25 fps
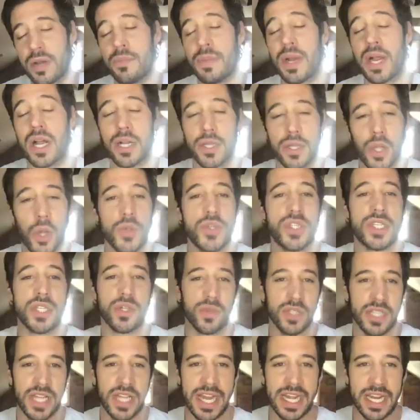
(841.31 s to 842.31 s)
but closely
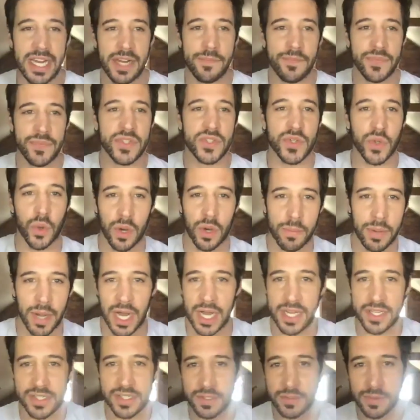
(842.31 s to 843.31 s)
related
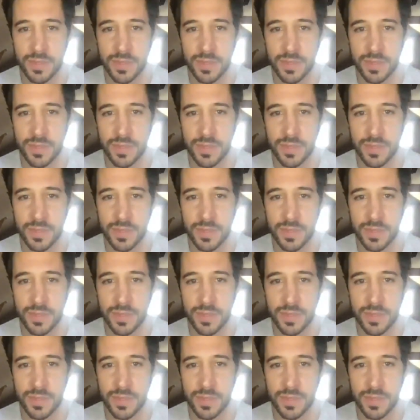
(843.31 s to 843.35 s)
sauropods.